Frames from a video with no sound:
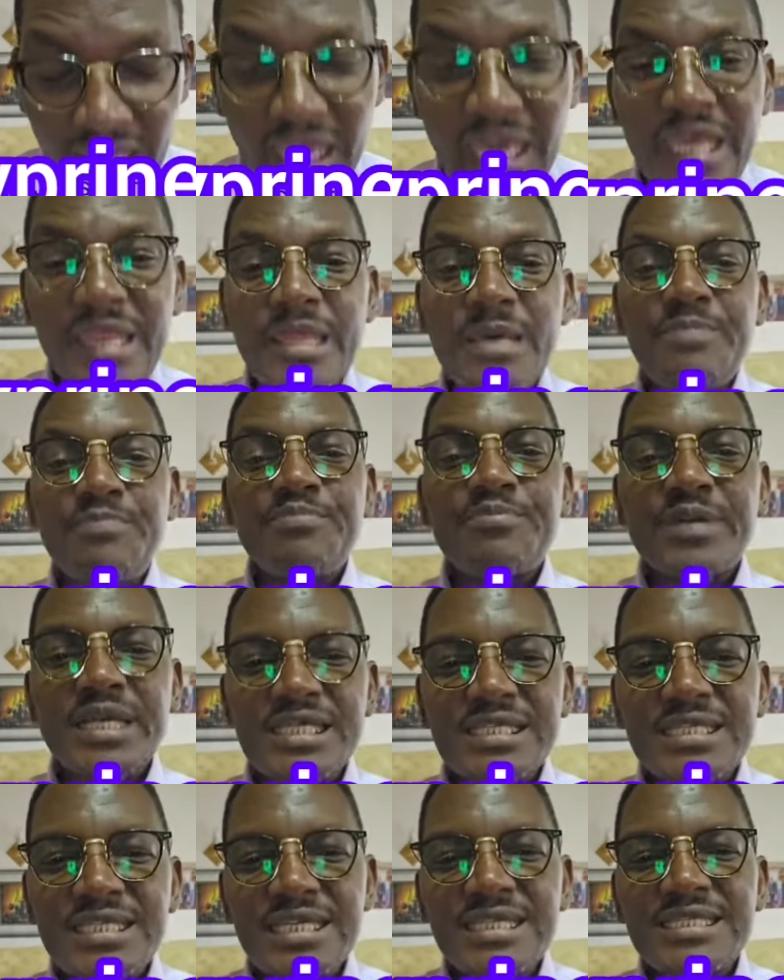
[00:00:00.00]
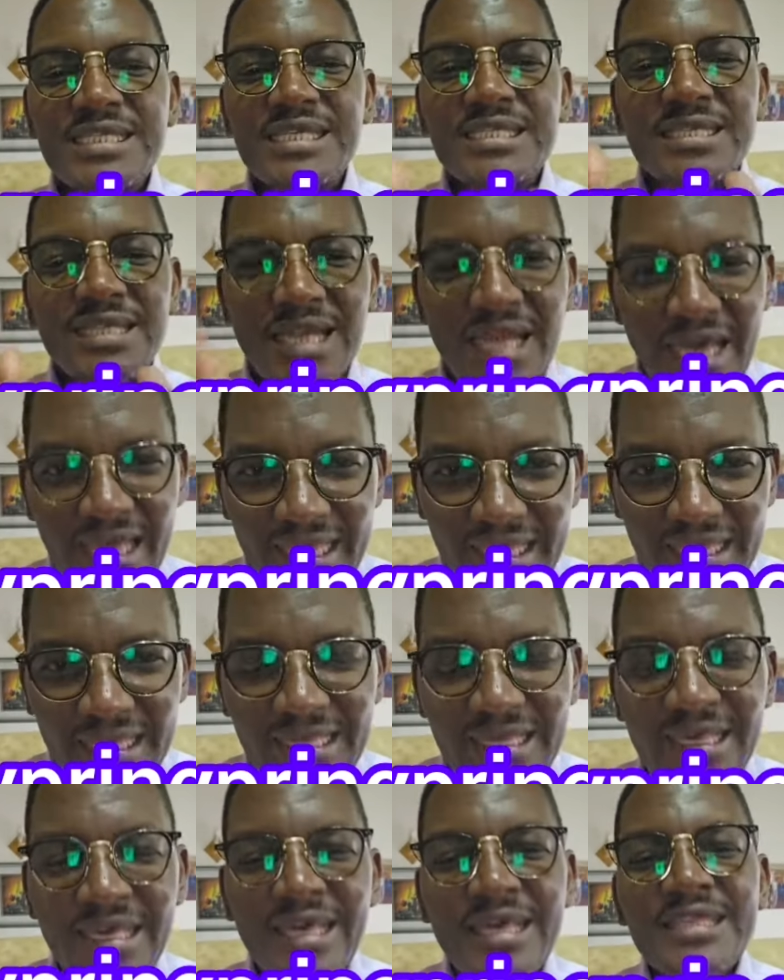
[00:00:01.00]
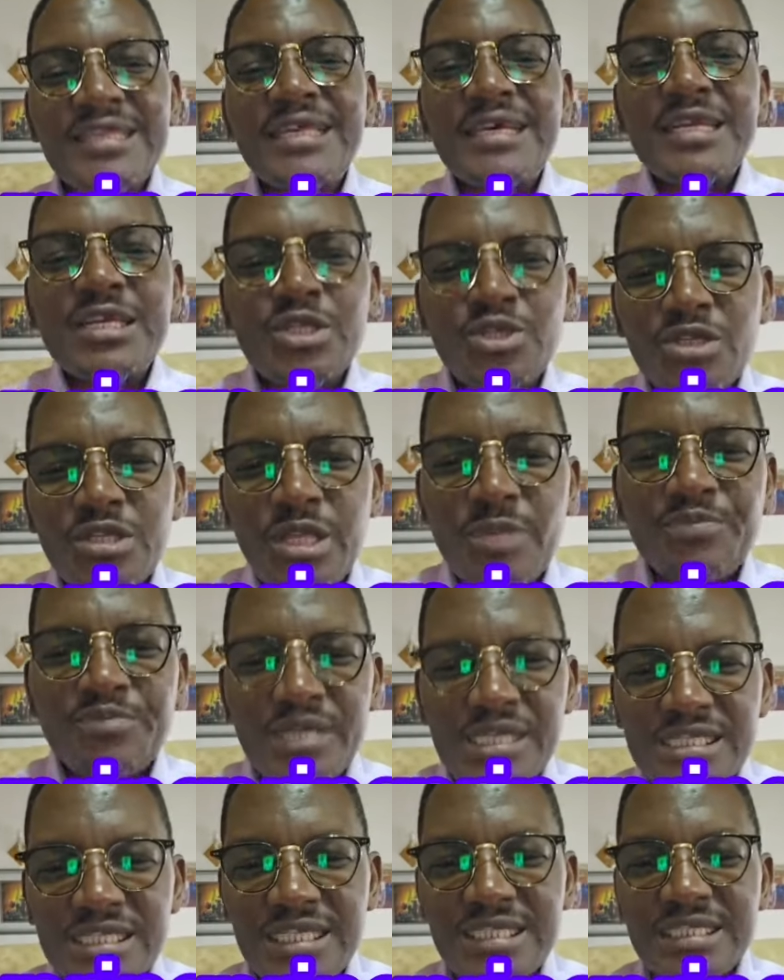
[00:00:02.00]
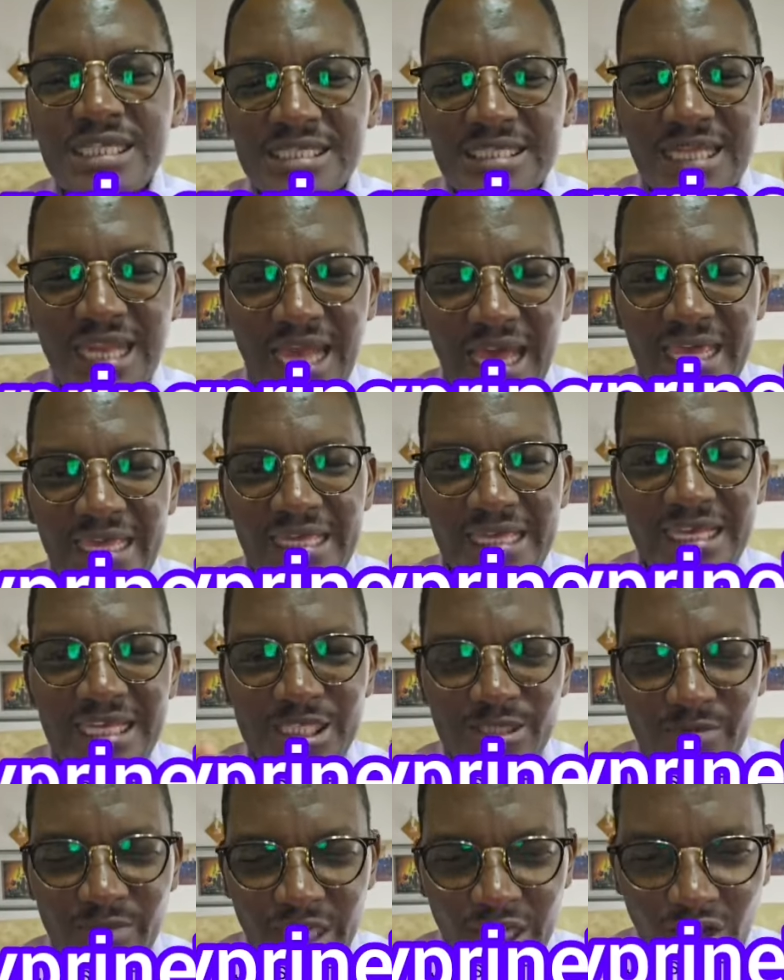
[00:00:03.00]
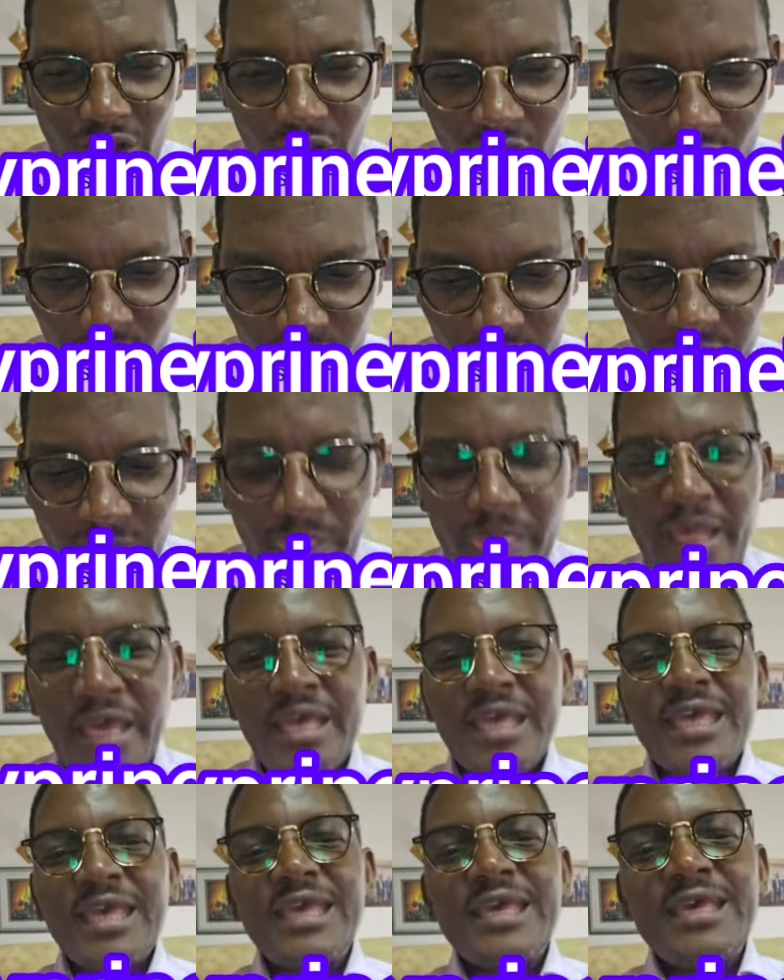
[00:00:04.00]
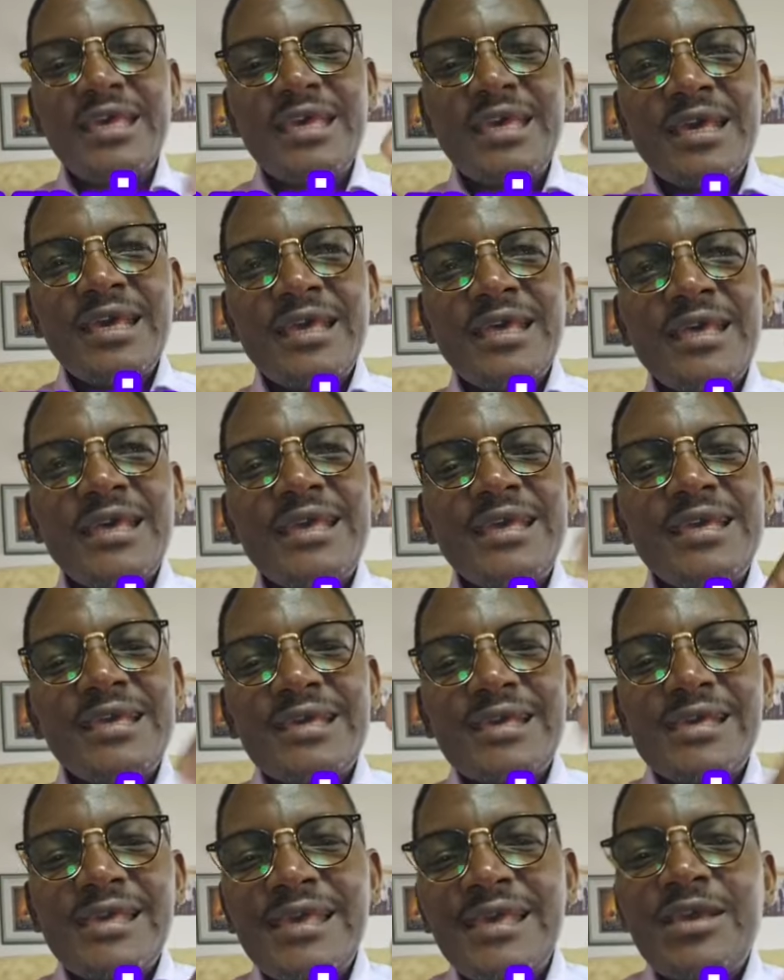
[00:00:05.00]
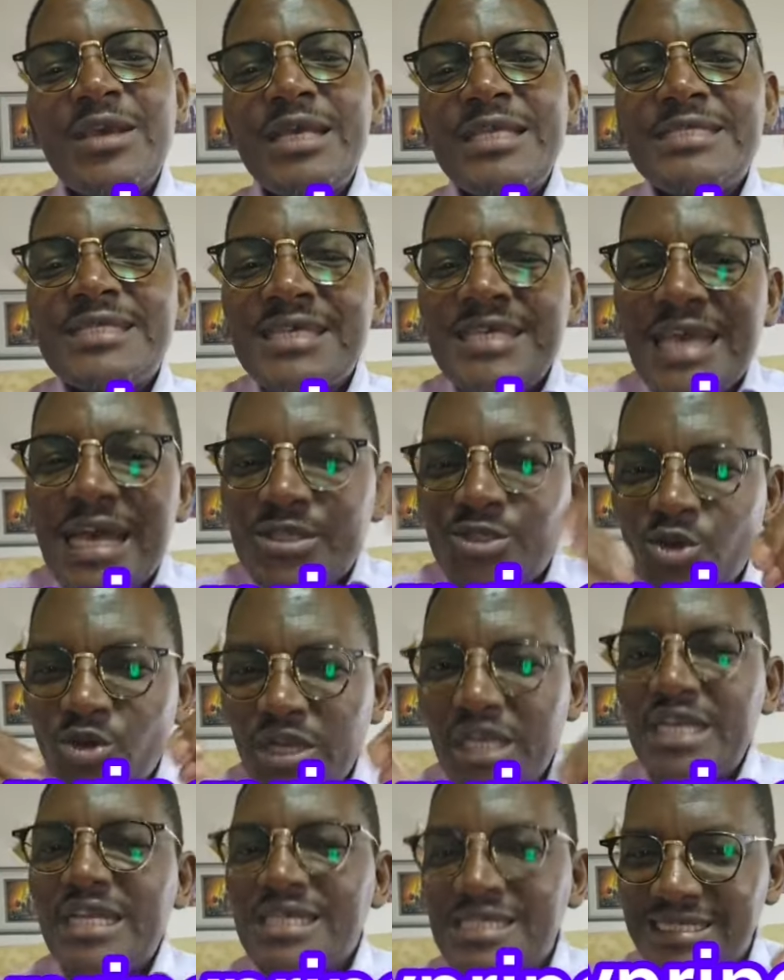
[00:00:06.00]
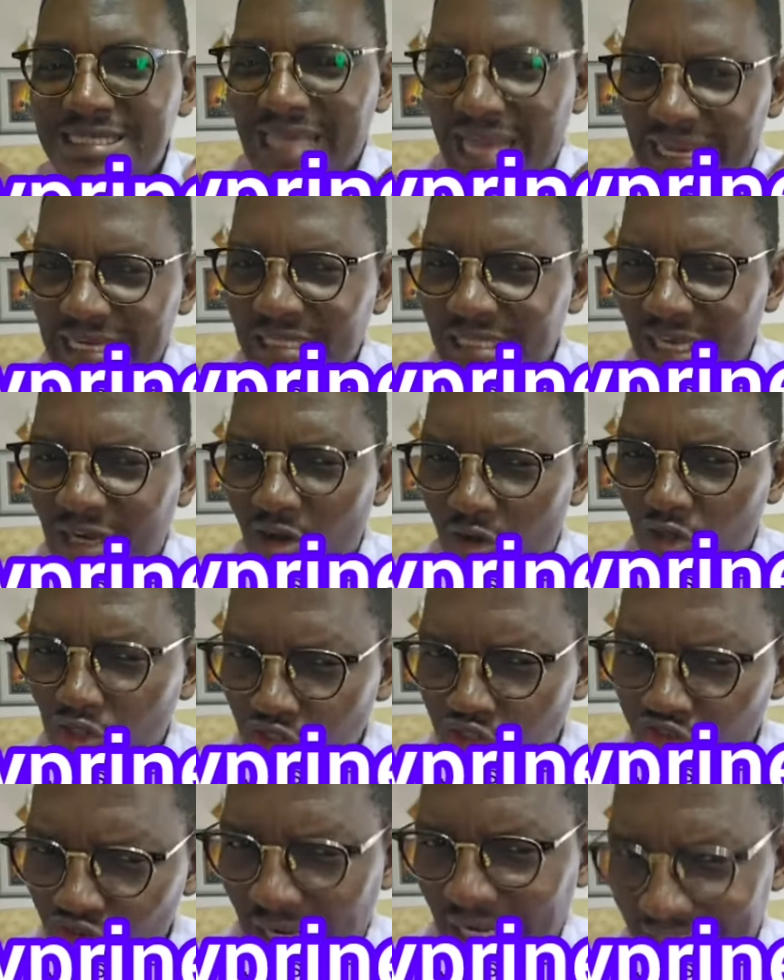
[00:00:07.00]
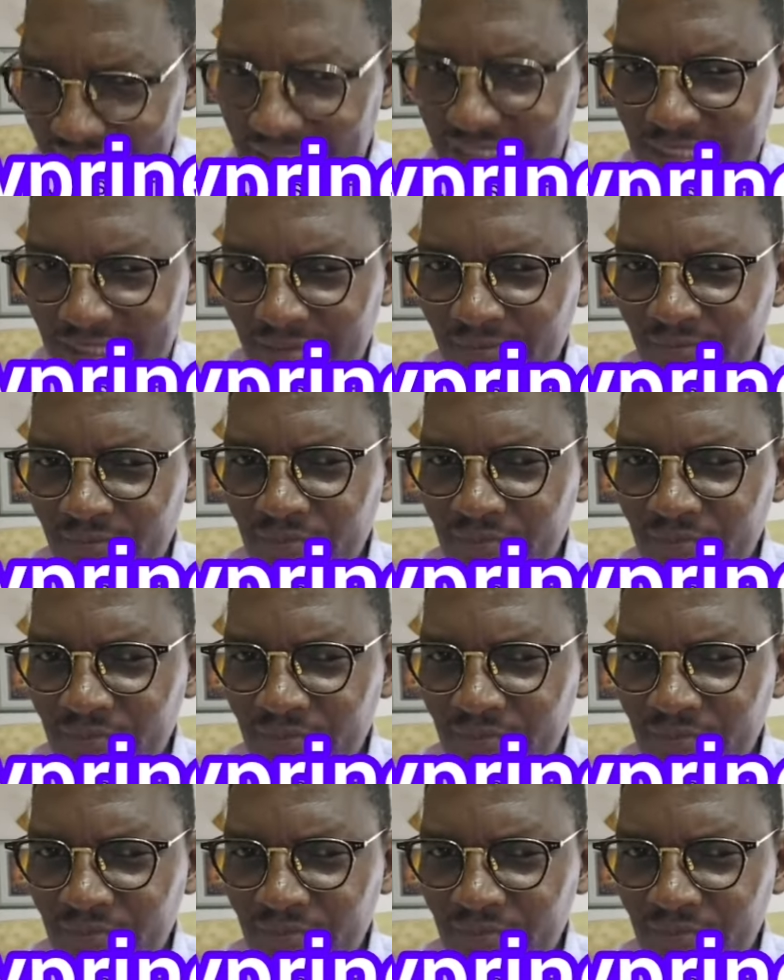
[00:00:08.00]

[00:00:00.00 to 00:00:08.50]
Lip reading: And the president is lying. The reason the president is lying is because he has already signed the contract.